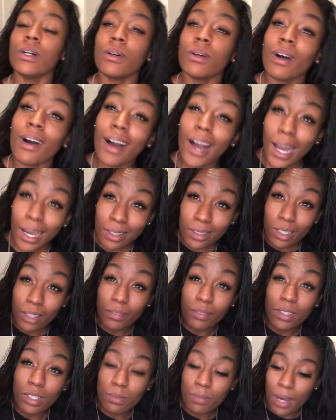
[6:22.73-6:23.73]
So
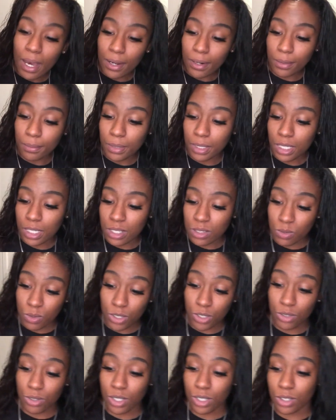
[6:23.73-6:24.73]
I love this bottle
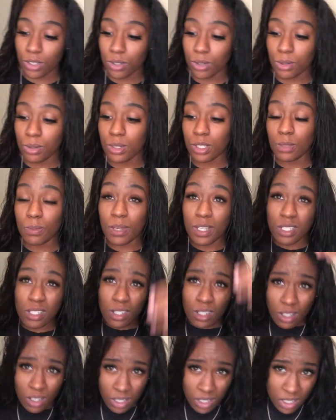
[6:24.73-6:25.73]
because what you can do is
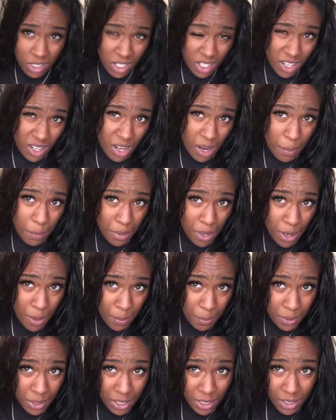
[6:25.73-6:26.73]
basically sit here
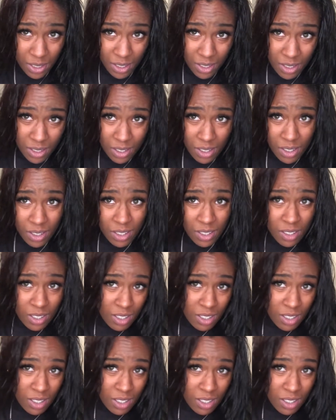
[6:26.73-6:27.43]
and pump it